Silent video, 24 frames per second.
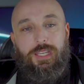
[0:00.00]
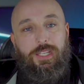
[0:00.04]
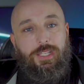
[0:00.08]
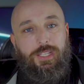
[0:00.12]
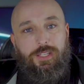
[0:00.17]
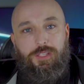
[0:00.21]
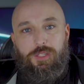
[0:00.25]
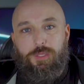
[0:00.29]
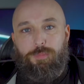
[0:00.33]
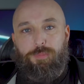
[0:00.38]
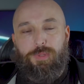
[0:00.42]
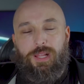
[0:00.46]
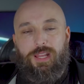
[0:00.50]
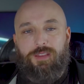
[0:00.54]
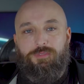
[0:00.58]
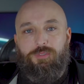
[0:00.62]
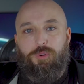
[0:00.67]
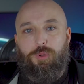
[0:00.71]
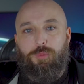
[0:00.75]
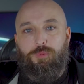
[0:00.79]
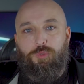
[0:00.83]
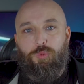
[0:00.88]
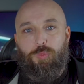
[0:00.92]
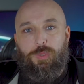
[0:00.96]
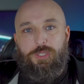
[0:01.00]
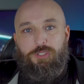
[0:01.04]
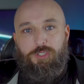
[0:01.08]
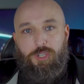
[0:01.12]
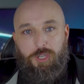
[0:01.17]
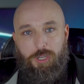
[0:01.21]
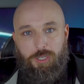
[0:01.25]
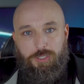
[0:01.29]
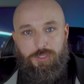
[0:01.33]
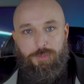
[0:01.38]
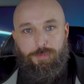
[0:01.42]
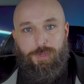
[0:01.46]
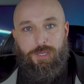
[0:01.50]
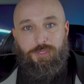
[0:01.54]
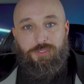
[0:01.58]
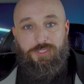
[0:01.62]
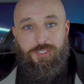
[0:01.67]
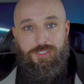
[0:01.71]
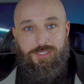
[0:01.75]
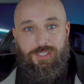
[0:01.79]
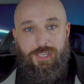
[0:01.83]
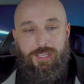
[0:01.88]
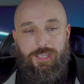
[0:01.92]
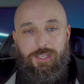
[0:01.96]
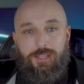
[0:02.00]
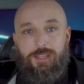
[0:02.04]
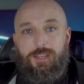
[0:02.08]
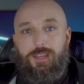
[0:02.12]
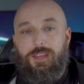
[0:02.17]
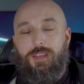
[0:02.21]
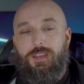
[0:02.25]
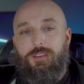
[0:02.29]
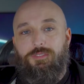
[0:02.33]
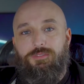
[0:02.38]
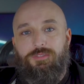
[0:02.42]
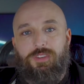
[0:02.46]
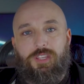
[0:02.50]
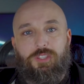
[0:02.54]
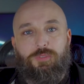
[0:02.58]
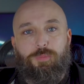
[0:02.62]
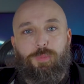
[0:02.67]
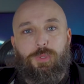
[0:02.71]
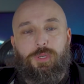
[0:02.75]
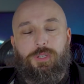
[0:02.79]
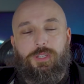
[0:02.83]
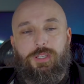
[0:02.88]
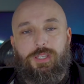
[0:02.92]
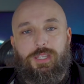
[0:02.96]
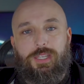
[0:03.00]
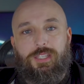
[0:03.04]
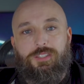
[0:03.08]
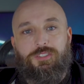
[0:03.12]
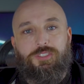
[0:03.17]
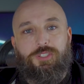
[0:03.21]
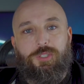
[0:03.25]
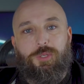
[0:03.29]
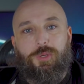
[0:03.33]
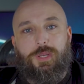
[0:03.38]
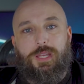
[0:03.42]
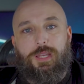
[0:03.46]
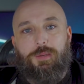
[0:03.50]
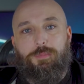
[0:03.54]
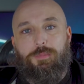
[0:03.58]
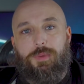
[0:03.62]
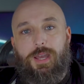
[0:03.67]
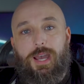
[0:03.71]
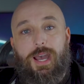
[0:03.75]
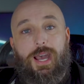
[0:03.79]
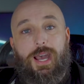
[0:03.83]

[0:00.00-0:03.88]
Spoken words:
any of the platforms we talked about today, Facebook, Instagram,